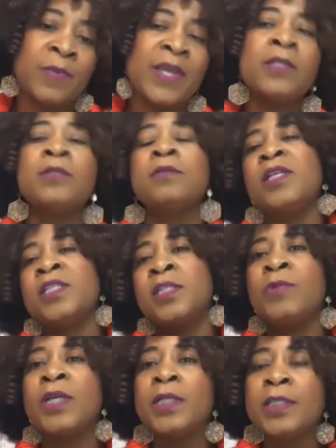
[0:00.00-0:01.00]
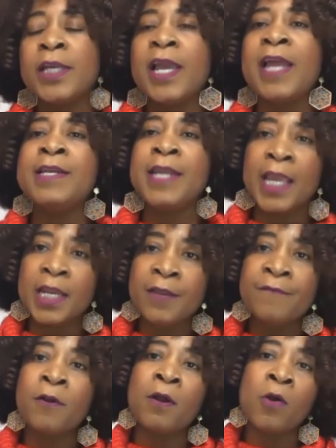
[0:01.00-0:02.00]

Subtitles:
But it's really a negative